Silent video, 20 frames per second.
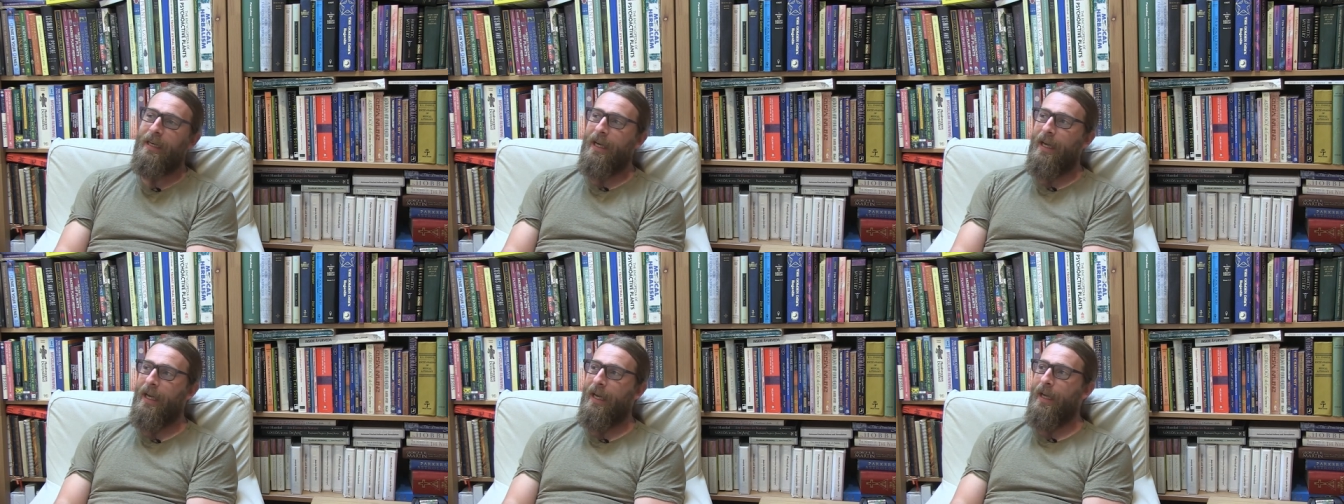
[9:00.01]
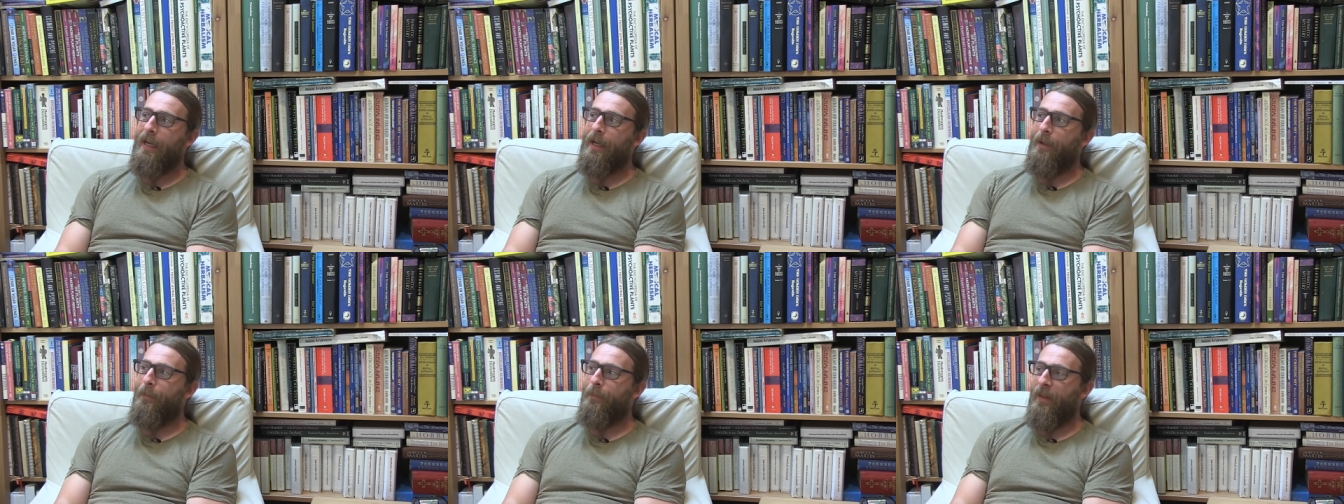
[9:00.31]

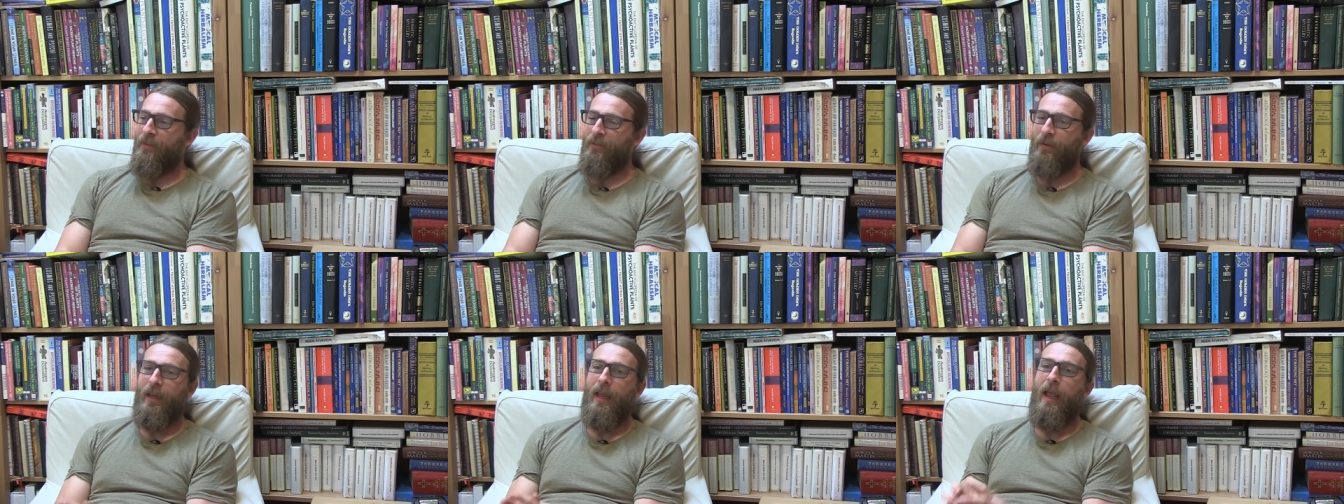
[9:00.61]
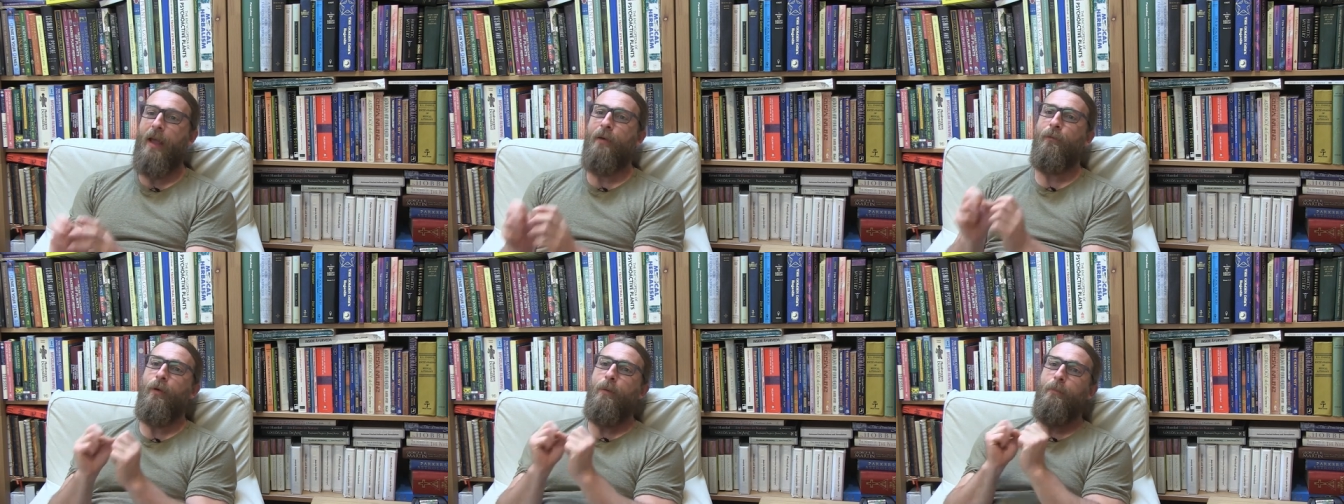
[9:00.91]
Um, that's like
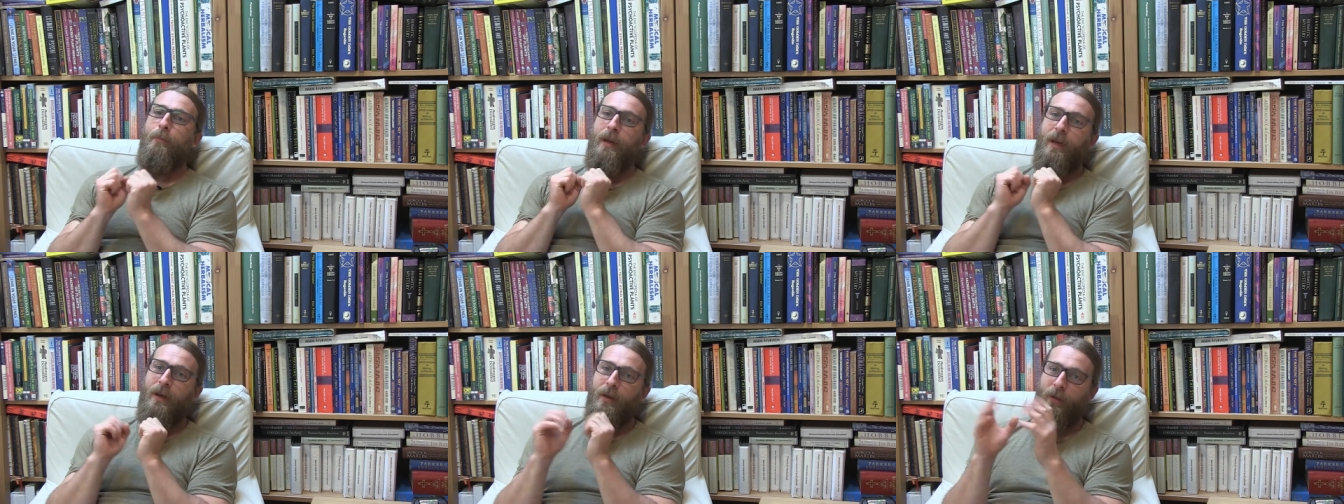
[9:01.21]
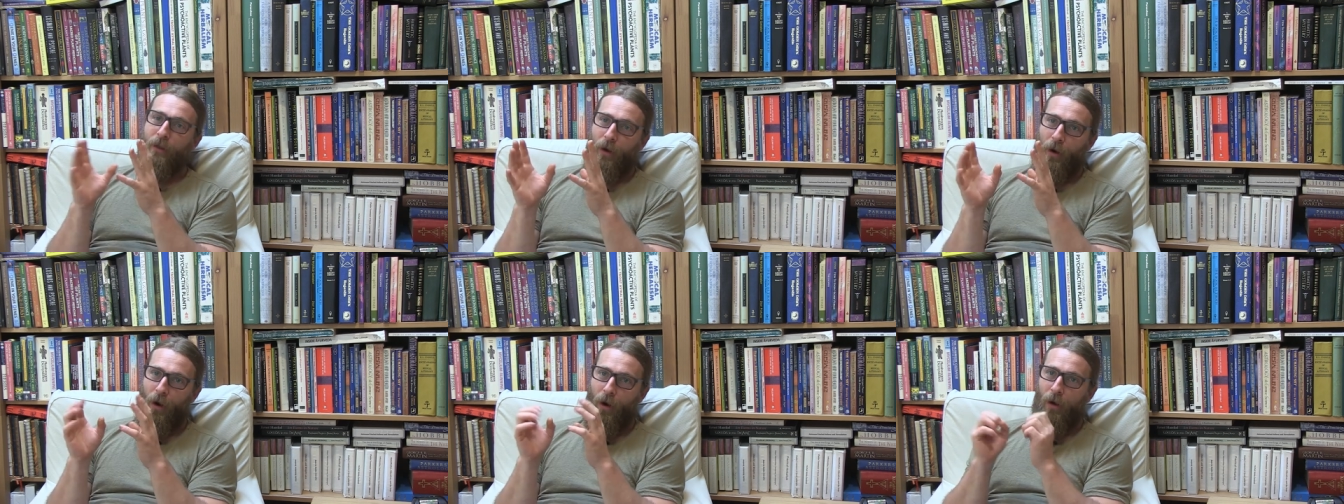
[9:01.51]
every beat of
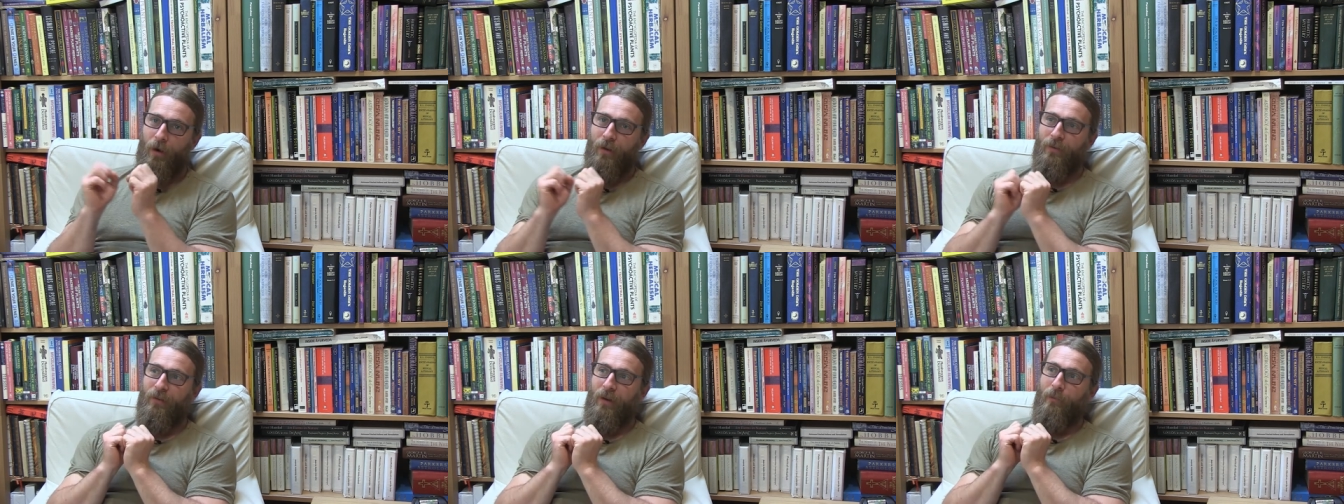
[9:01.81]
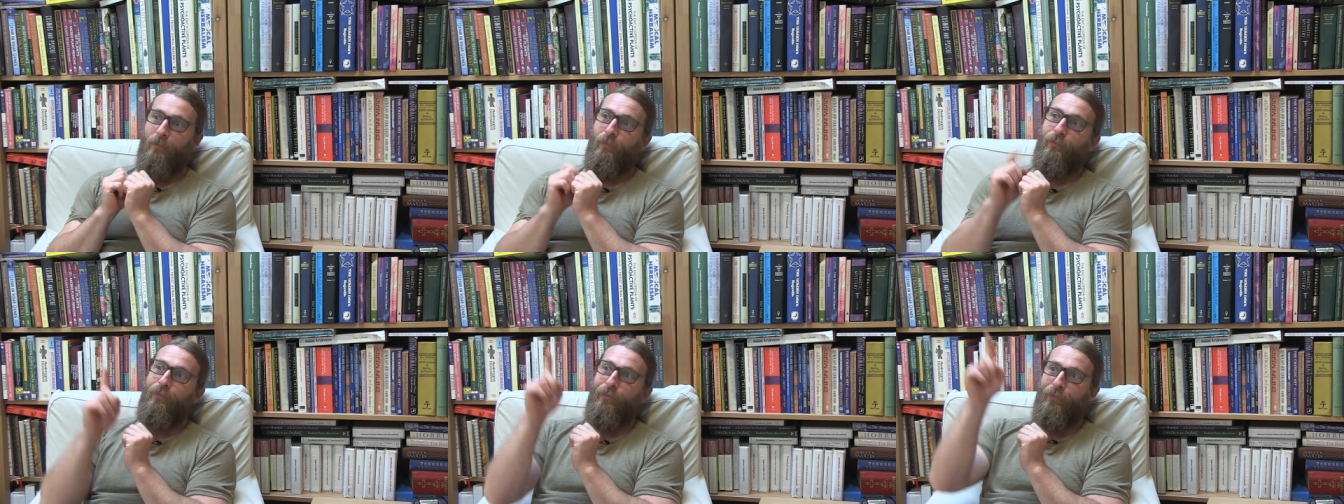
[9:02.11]
the heart is like,